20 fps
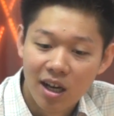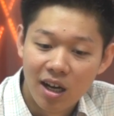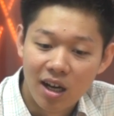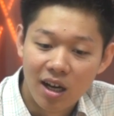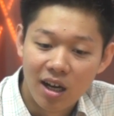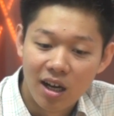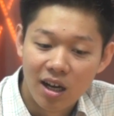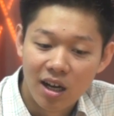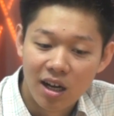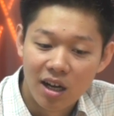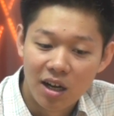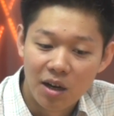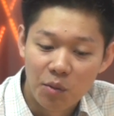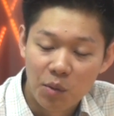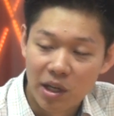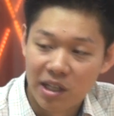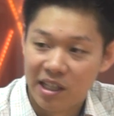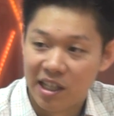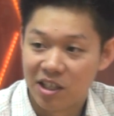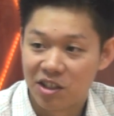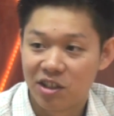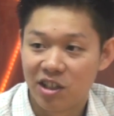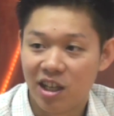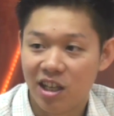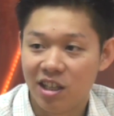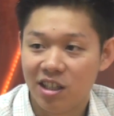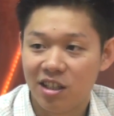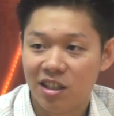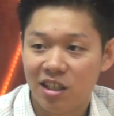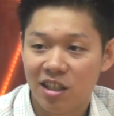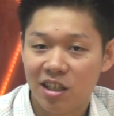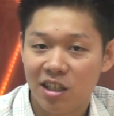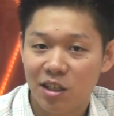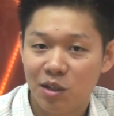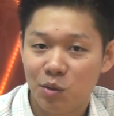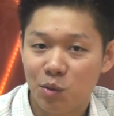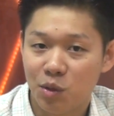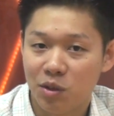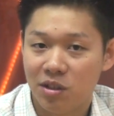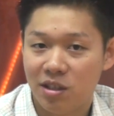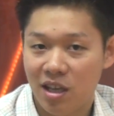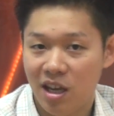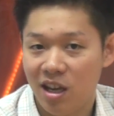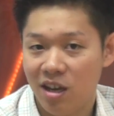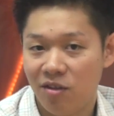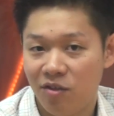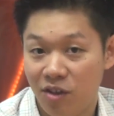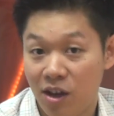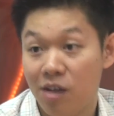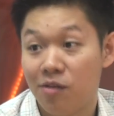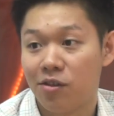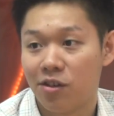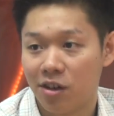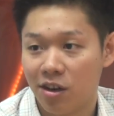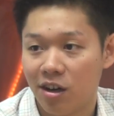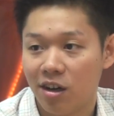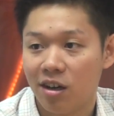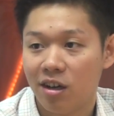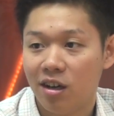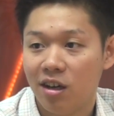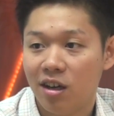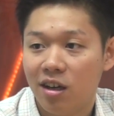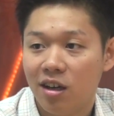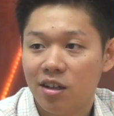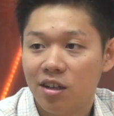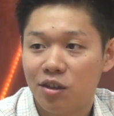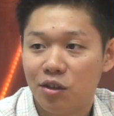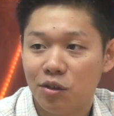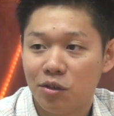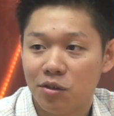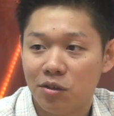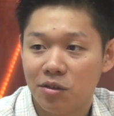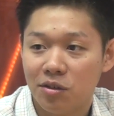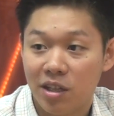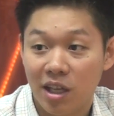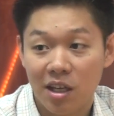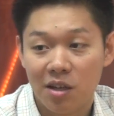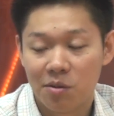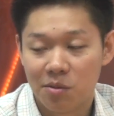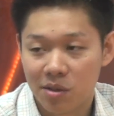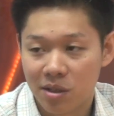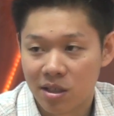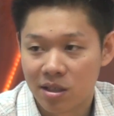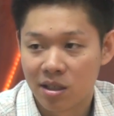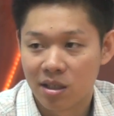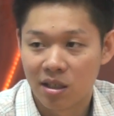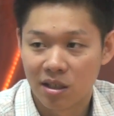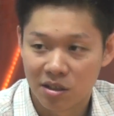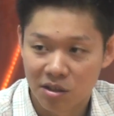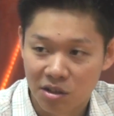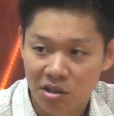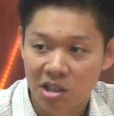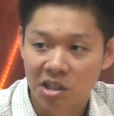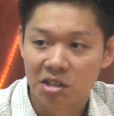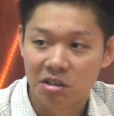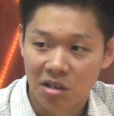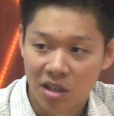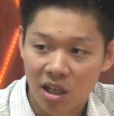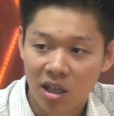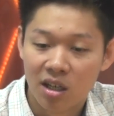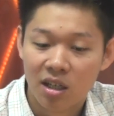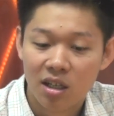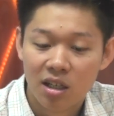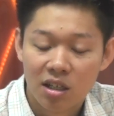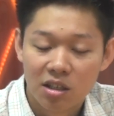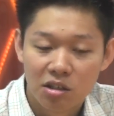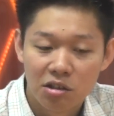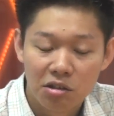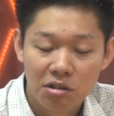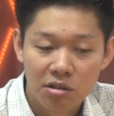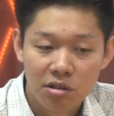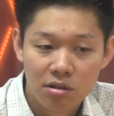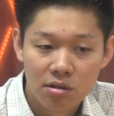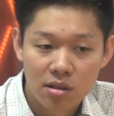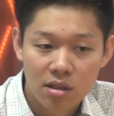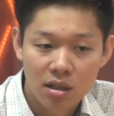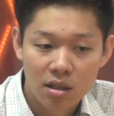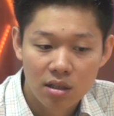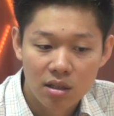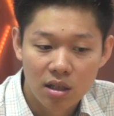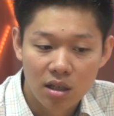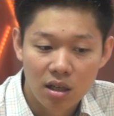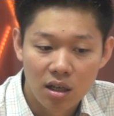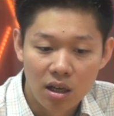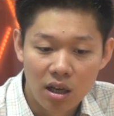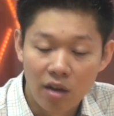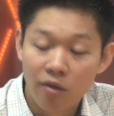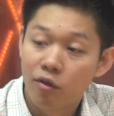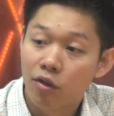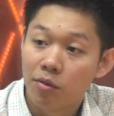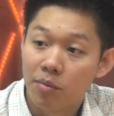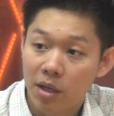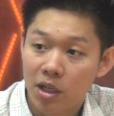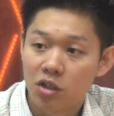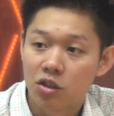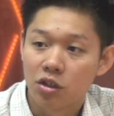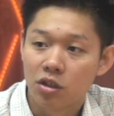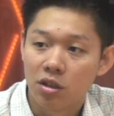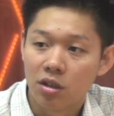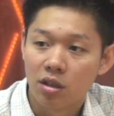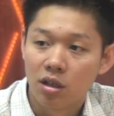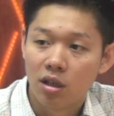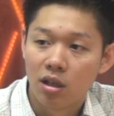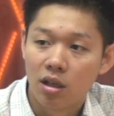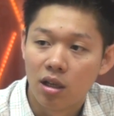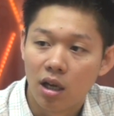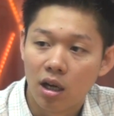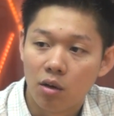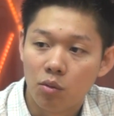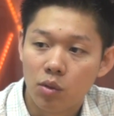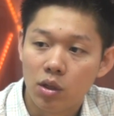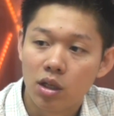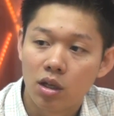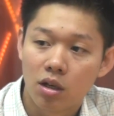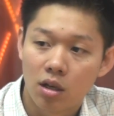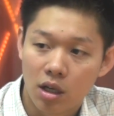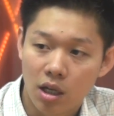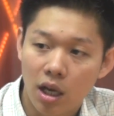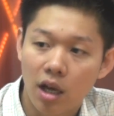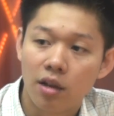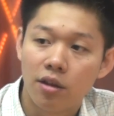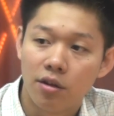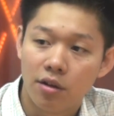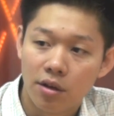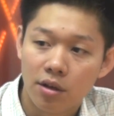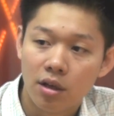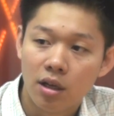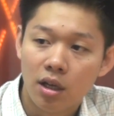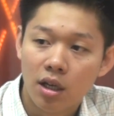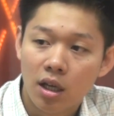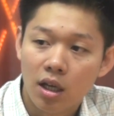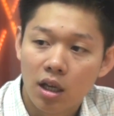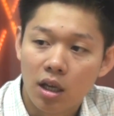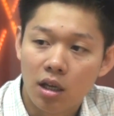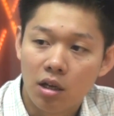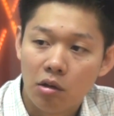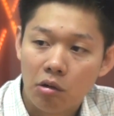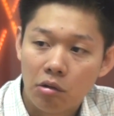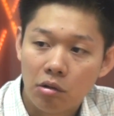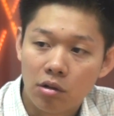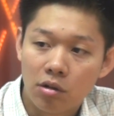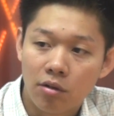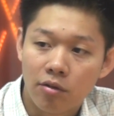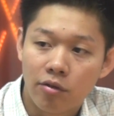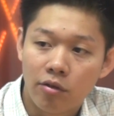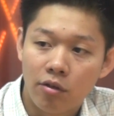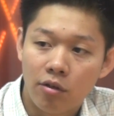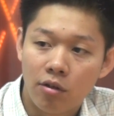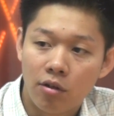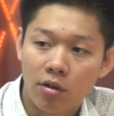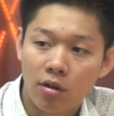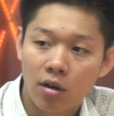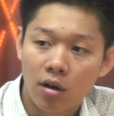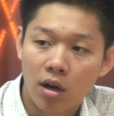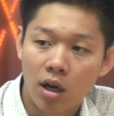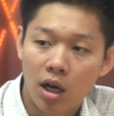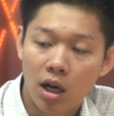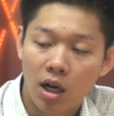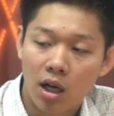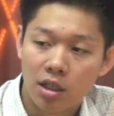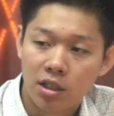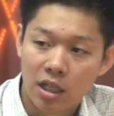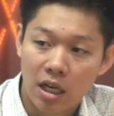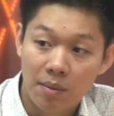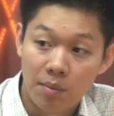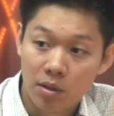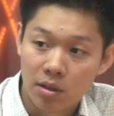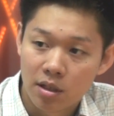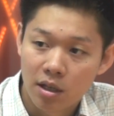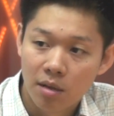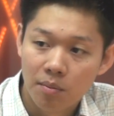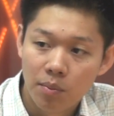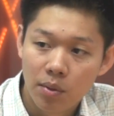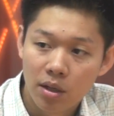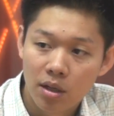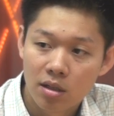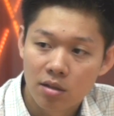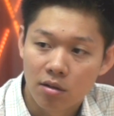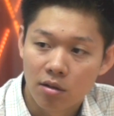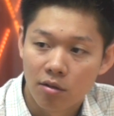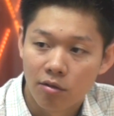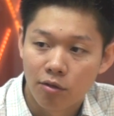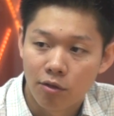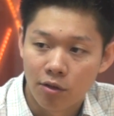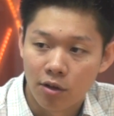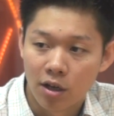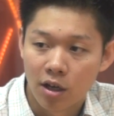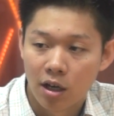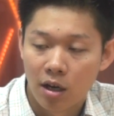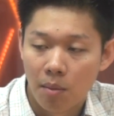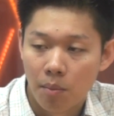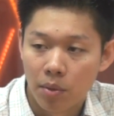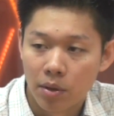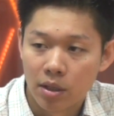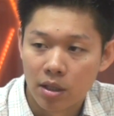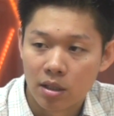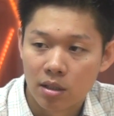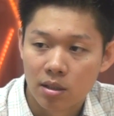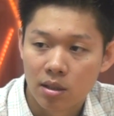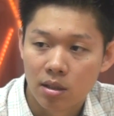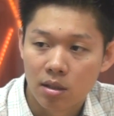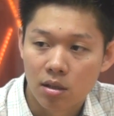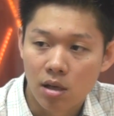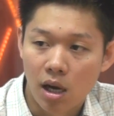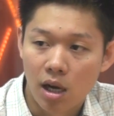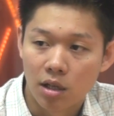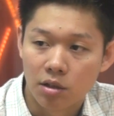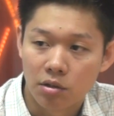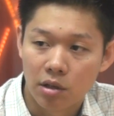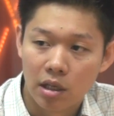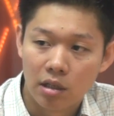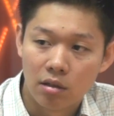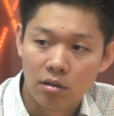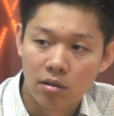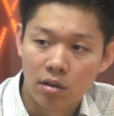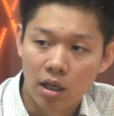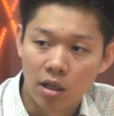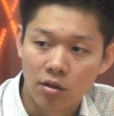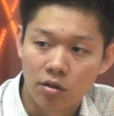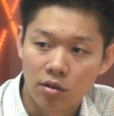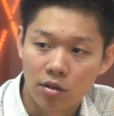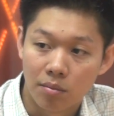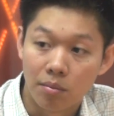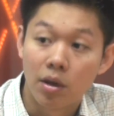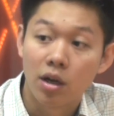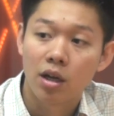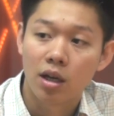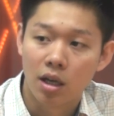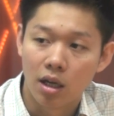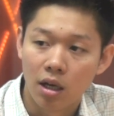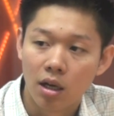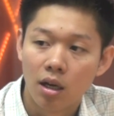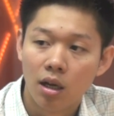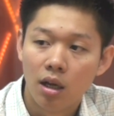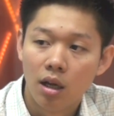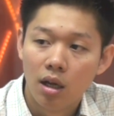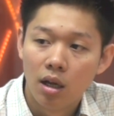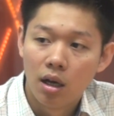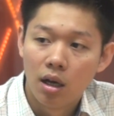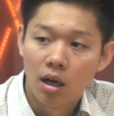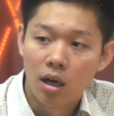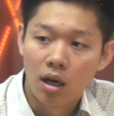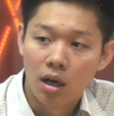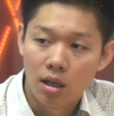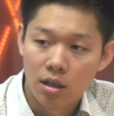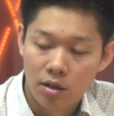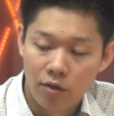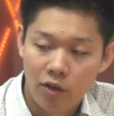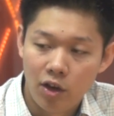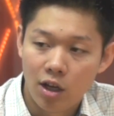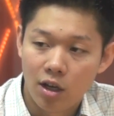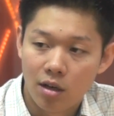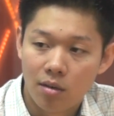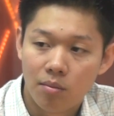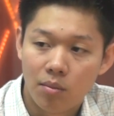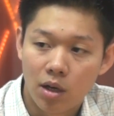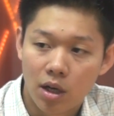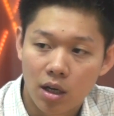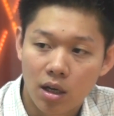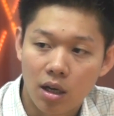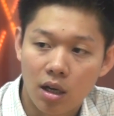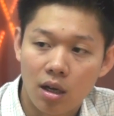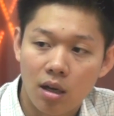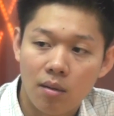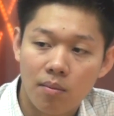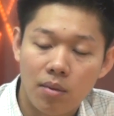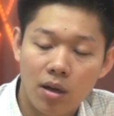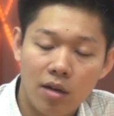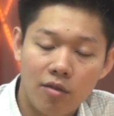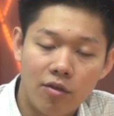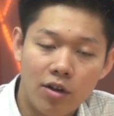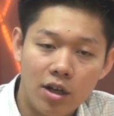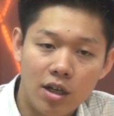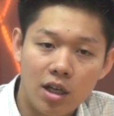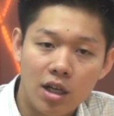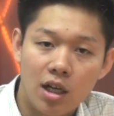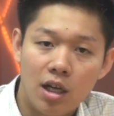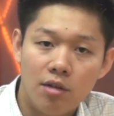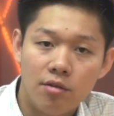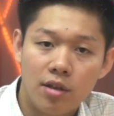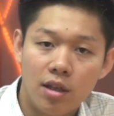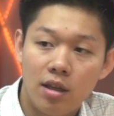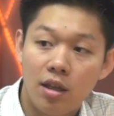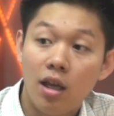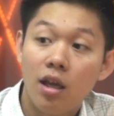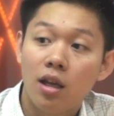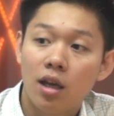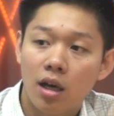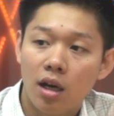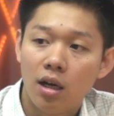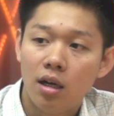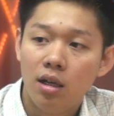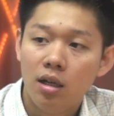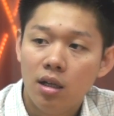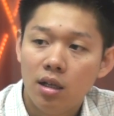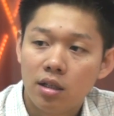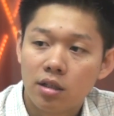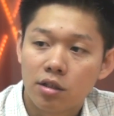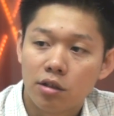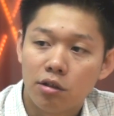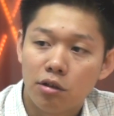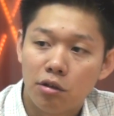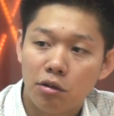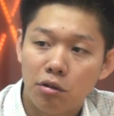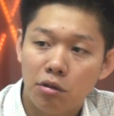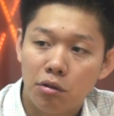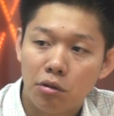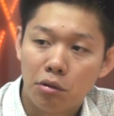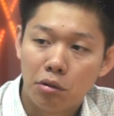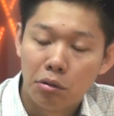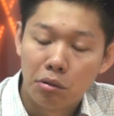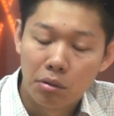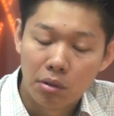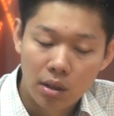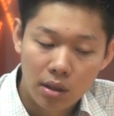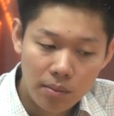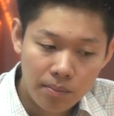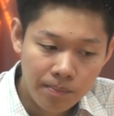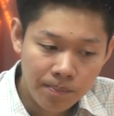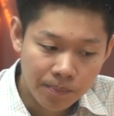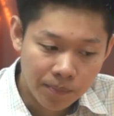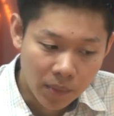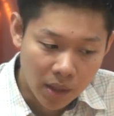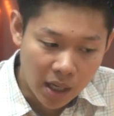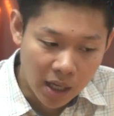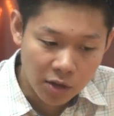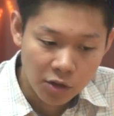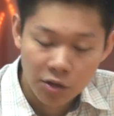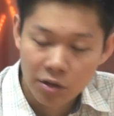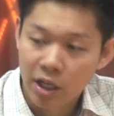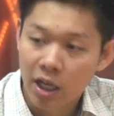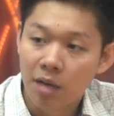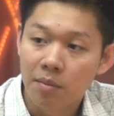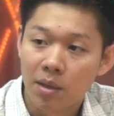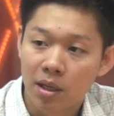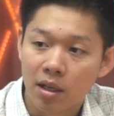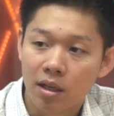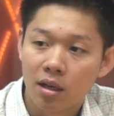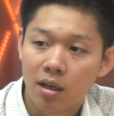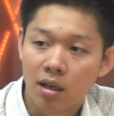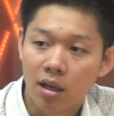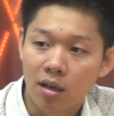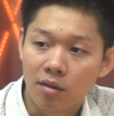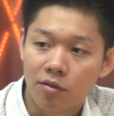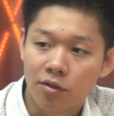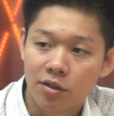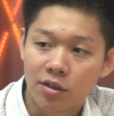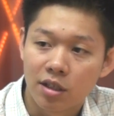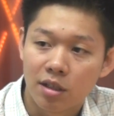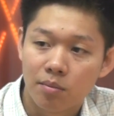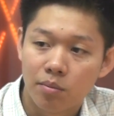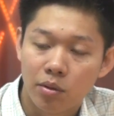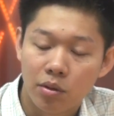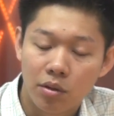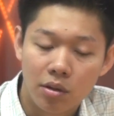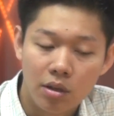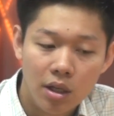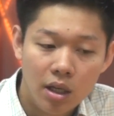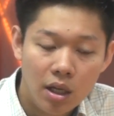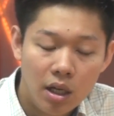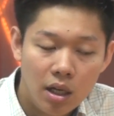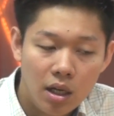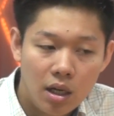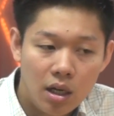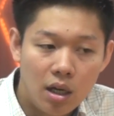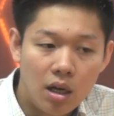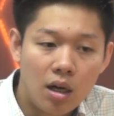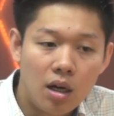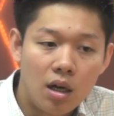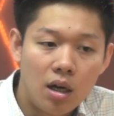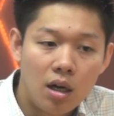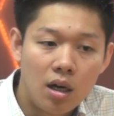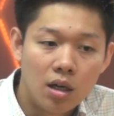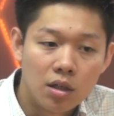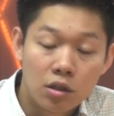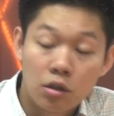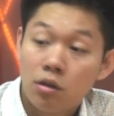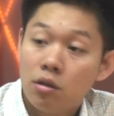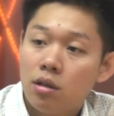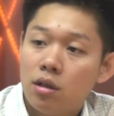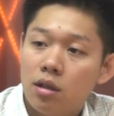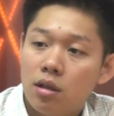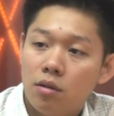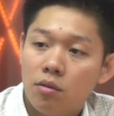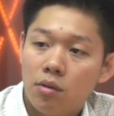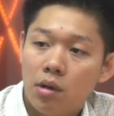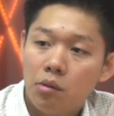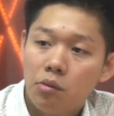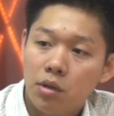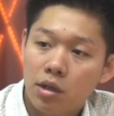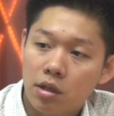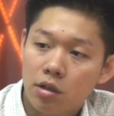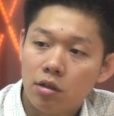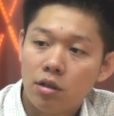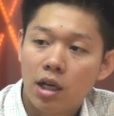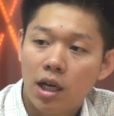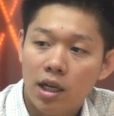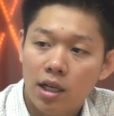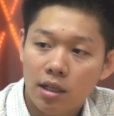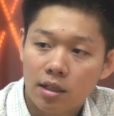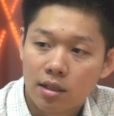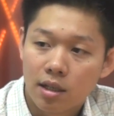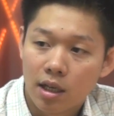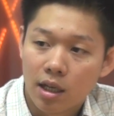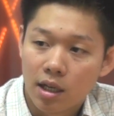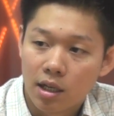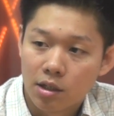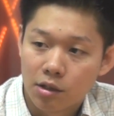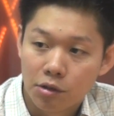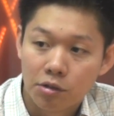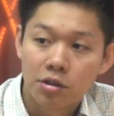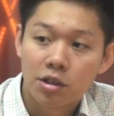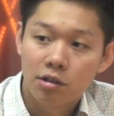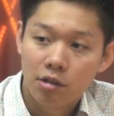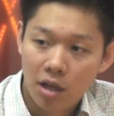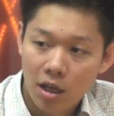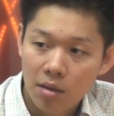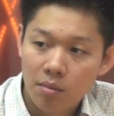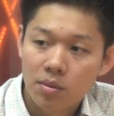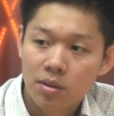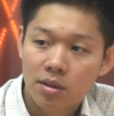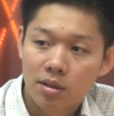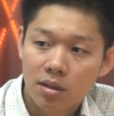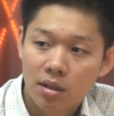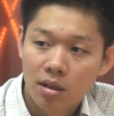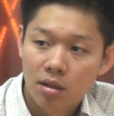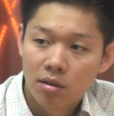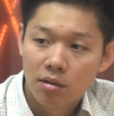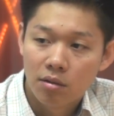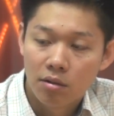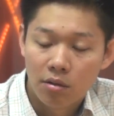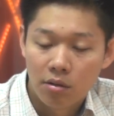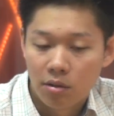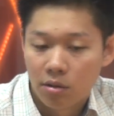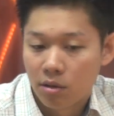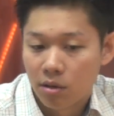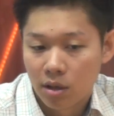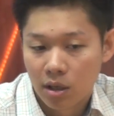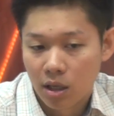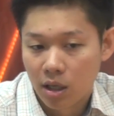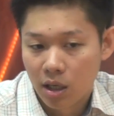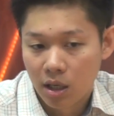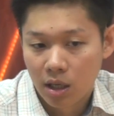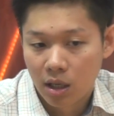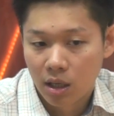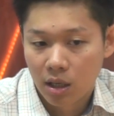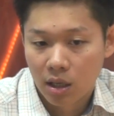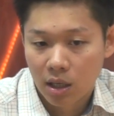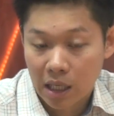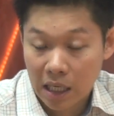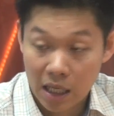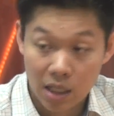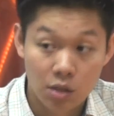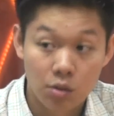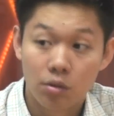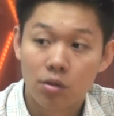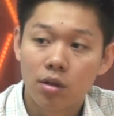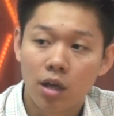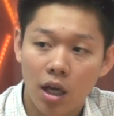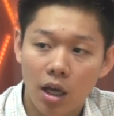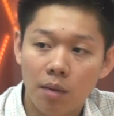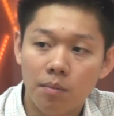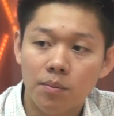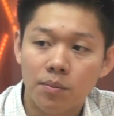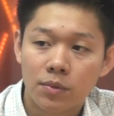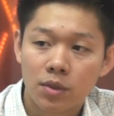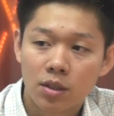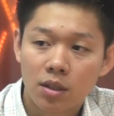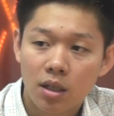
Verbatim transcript: What nationality would they favor to date with, and etc. So these are the information that we gathered in order for Japanese companies or foreign companies trying to enter the market, the Vietnam market, by finding out the data. So entertainment, like for example, so what we're good at is like social games or casual games.